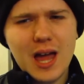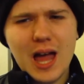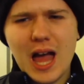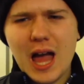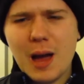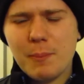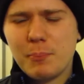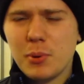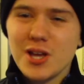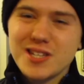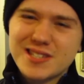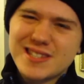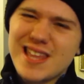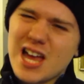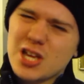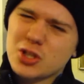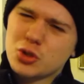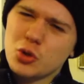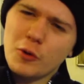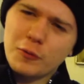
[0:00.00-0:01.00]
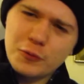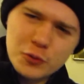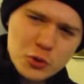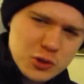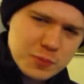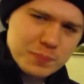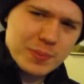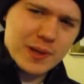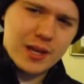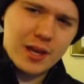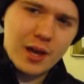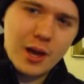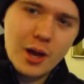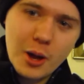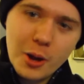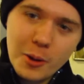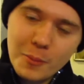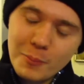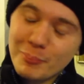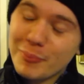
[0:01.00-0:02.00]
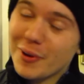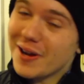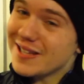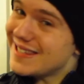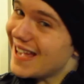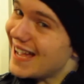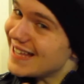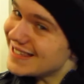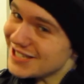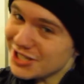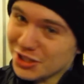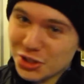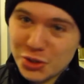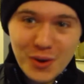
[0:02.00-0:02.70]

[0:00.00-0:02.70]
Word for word: Uh, plus, there is no fuse pin. But I think